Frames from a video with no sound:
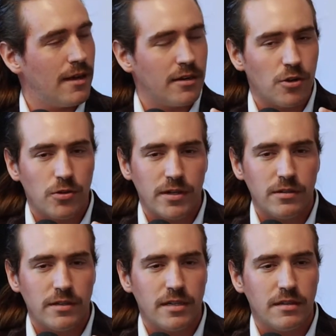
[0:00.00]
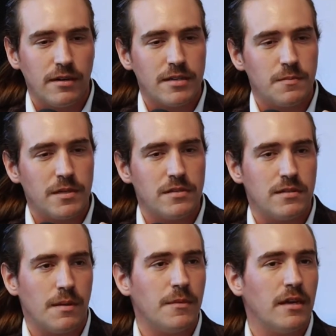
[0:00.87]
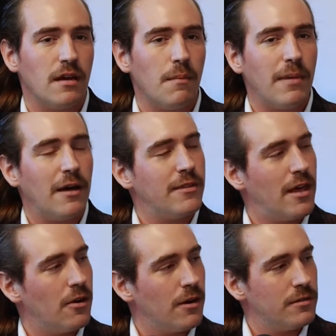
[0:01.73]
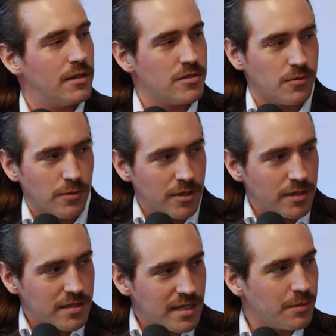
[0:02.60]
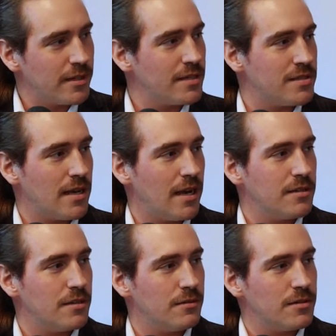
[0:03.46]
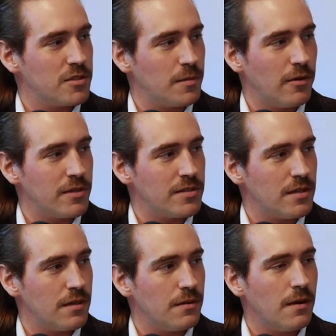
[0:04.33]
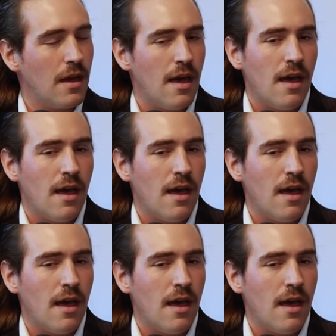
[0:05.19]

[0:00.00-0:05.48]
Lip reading: and clearly there has been something about that art that is rooted deeply inside you, that's spoken to you.